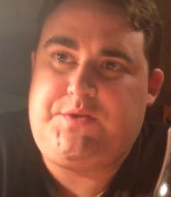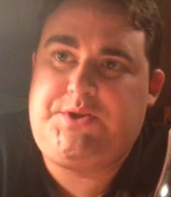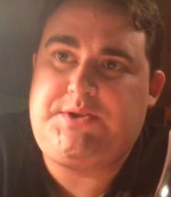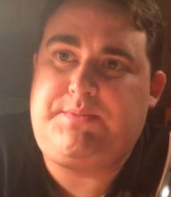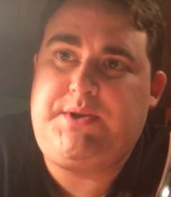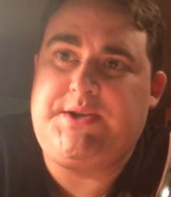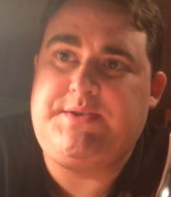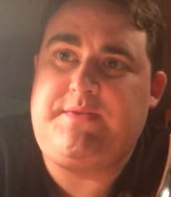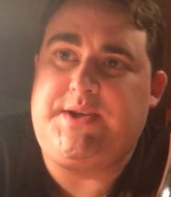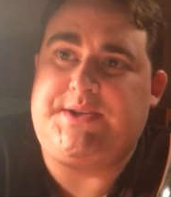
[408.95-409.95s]
Just
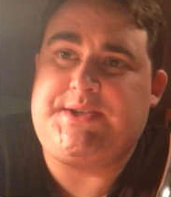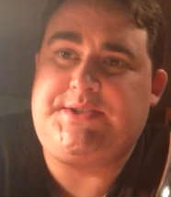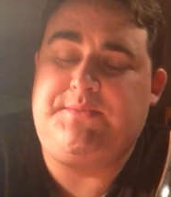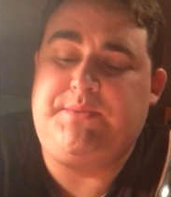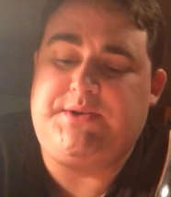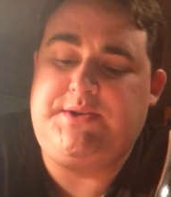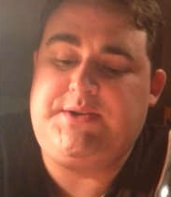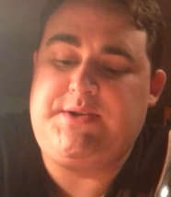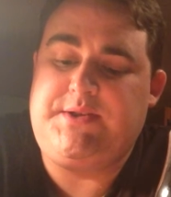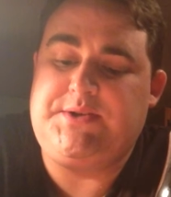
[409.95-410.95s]
because of the
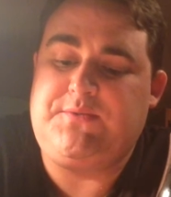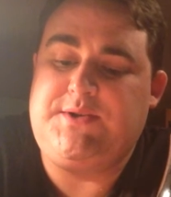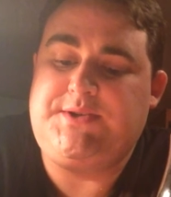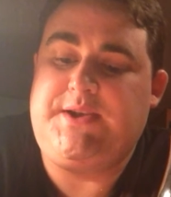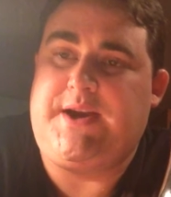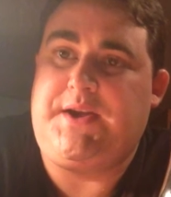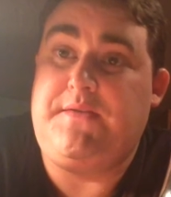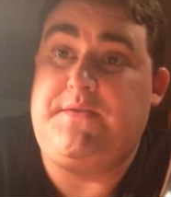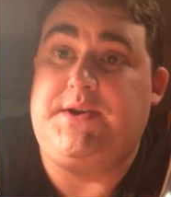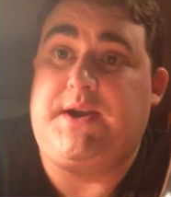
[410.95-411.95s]
accessibility to this whiskey, I
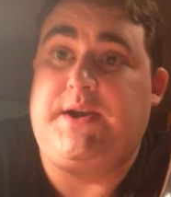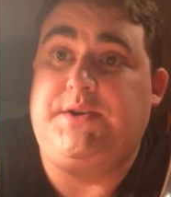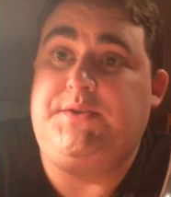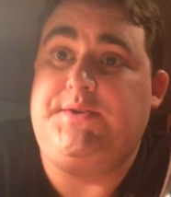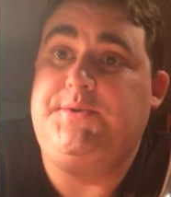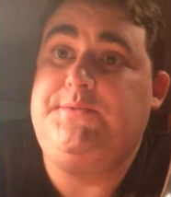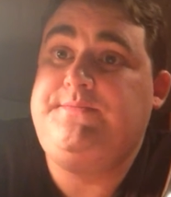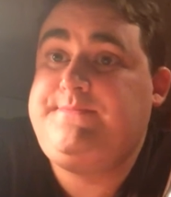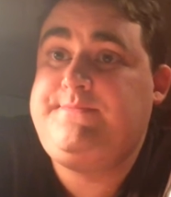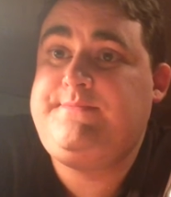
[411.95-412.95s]
give it a 92.
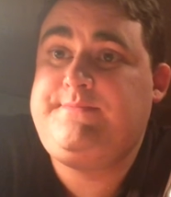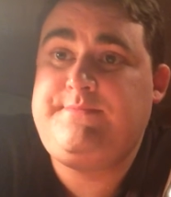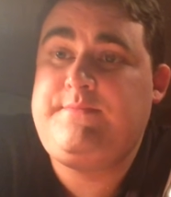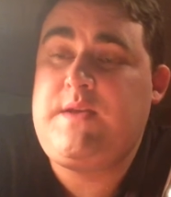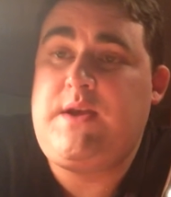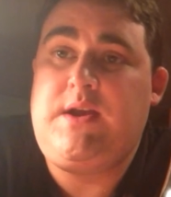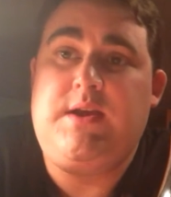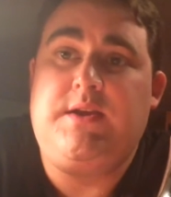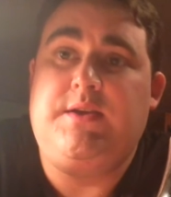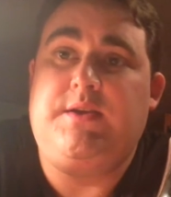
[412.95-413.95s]

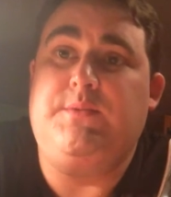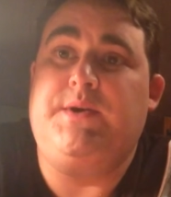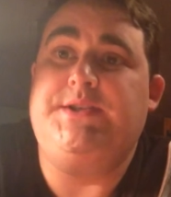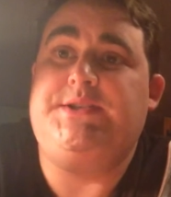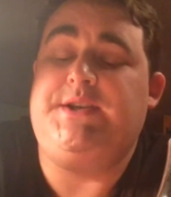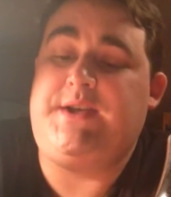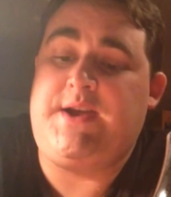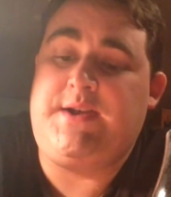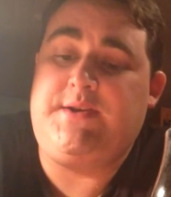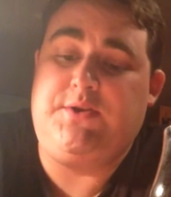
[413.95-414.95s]
You might say,
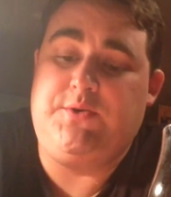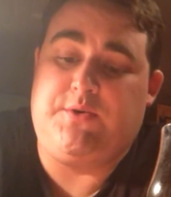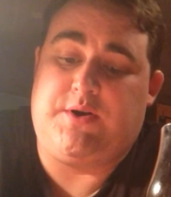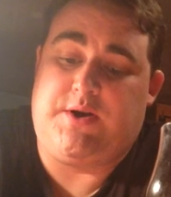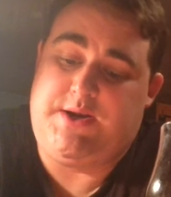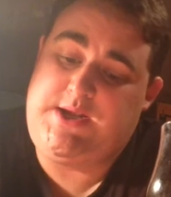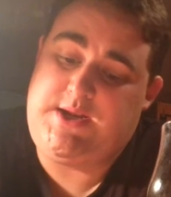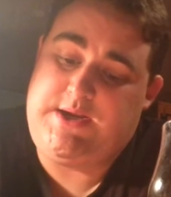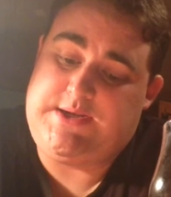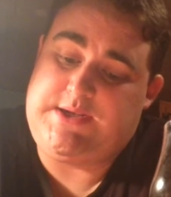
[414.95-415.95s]
Dan, you are an
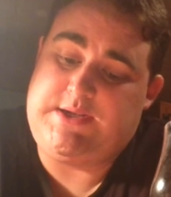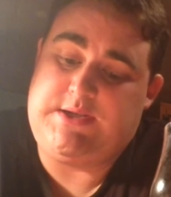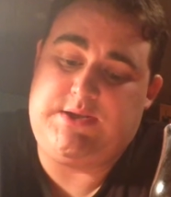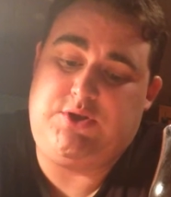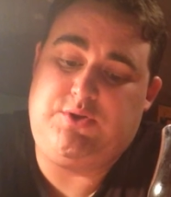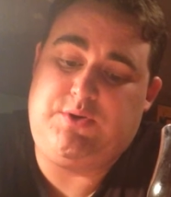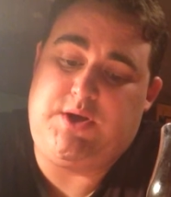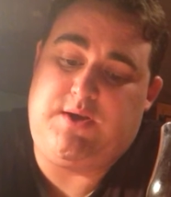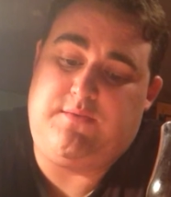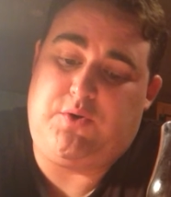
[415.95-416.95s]
idiot. You
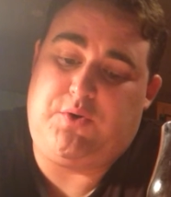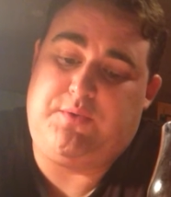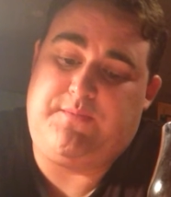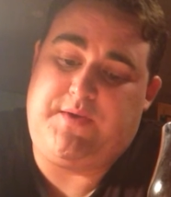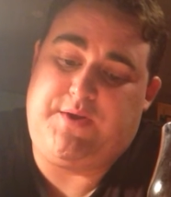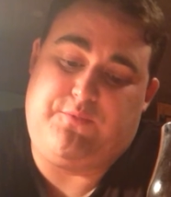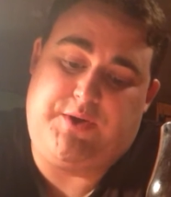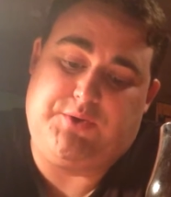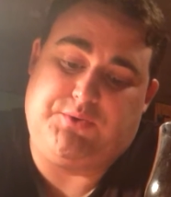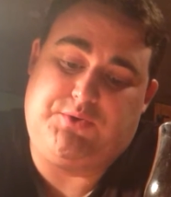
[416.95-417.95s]
gave Old Rip Van
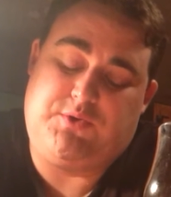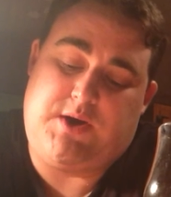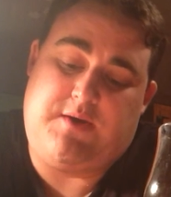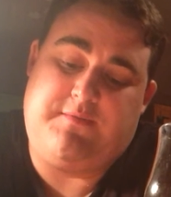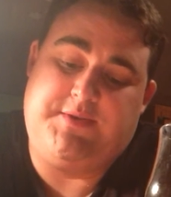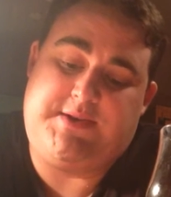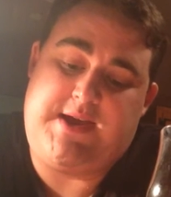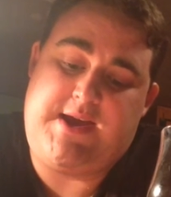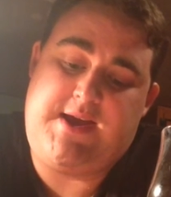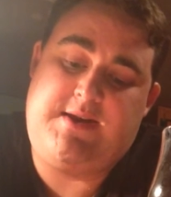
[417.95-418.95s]
Winkle 12 and
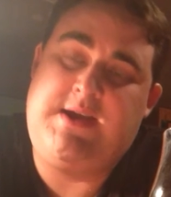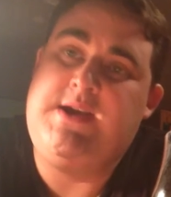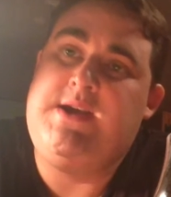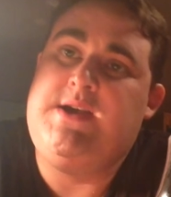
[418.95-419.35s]
10,